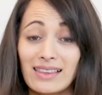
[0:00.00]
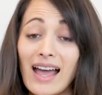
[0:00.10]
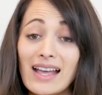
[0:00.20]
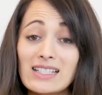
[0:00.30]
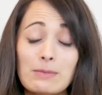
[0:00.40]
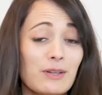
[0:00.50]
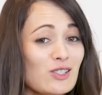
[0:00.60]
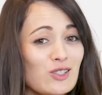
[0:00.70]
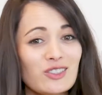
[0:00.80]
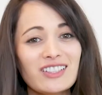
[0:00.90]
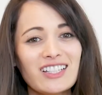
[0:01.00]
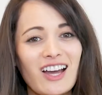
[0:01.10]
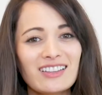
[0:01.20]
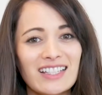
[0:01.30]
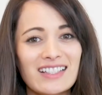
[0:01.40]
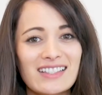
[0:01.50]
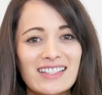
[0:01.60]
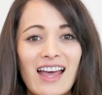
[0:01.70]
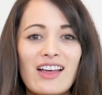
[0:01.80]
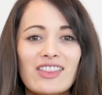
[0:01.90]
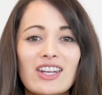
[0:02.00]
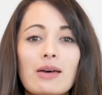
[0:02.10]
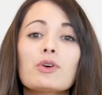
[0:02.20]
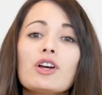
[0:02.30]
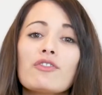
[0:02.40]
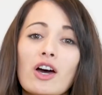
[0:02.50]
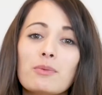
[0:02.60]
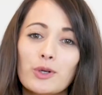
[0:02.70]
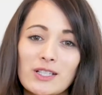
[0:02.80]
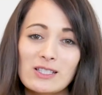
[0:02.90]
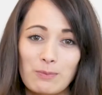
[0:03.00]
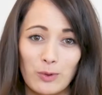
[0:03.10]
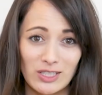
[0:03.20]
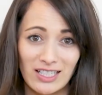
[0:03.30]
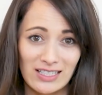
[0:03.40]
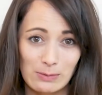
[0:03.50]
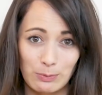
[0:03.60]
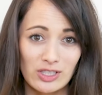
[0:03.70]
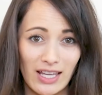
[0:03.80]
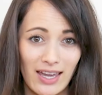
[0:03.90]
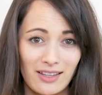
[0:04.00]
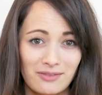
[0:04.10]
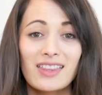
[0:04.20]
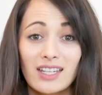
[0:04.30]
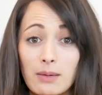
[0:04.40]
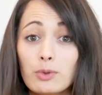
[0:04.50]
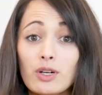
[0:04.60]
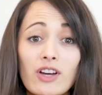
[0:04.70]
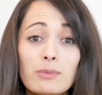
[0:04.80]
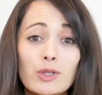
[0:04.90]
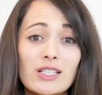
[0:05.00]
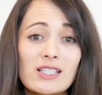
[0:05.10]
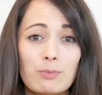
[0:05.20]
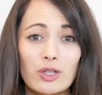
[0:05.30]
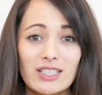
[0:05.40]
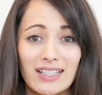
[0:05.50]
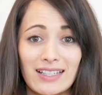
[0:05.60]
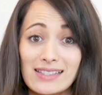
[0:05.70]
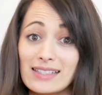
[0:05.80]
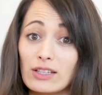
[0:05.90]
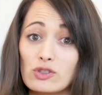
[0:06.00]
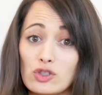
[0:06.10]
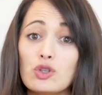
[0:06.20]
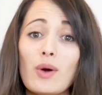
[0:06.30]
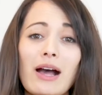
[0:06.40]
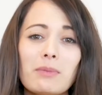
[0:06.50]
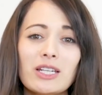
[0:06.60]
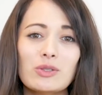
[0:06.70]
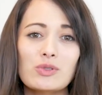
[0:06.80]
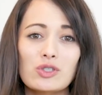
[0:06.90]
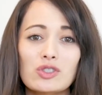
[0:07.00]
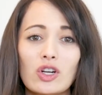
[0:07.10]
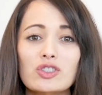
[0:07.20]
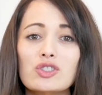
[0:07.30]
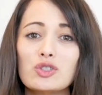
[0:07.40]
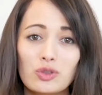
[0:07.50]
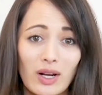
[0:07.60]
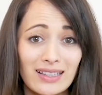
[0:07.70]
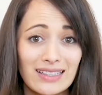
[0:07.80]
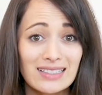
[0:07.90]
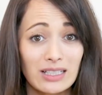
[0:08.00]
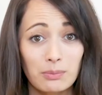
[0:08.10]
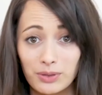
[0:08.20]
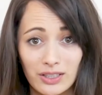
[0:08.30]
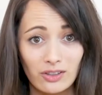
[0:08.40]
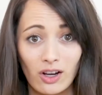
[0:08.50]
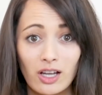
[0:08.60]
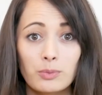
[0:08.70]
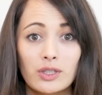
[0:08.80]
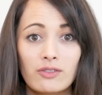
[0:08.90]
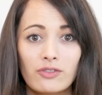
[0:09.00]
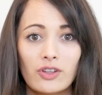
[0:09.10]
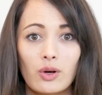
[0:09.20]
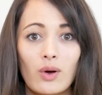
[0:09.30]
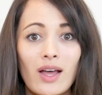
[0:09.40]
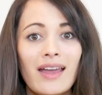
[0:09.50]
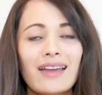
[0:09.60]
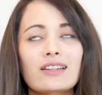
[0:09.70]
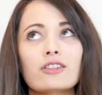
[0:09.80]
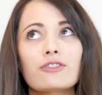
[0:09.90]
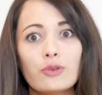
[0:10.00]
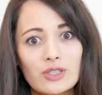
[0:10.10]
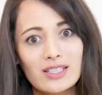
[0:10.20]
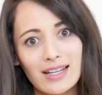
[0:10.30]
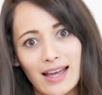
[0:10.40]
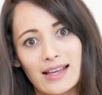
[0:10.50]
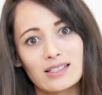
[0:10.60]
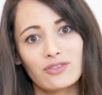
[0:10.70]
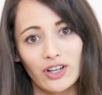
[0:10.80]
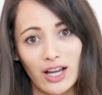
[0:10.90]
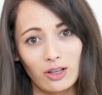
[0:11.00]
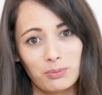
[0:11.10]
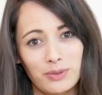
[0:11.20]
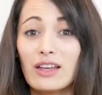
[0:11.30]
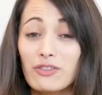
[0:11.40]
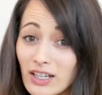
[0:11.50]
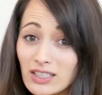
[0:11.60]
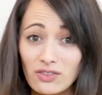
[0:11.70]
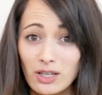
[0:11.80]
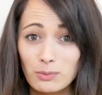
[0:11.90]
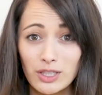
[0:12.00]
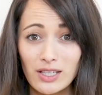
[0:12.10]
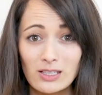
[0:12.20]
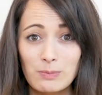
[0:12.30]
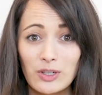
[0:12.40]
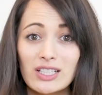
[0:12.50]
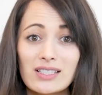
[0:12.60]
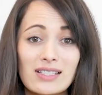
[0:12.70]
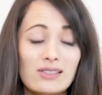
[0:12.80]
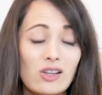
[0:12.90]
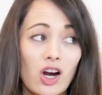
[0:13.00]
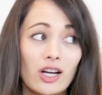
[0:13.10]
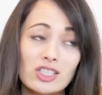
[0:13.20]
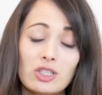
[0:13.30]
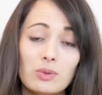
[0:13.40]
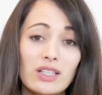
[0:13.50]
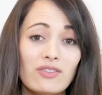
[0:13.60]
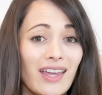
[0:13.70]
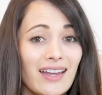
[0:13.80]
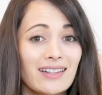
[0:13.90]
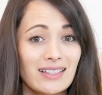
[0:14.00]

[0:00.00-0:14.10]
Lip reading: last but certainly not least, the number of onboarding support tickets per day. The number of onboarding support tickets tells you how many users are struggling to complete your onboarding flow and are forced to ask for help. Effective onboarding experiences are intuitive and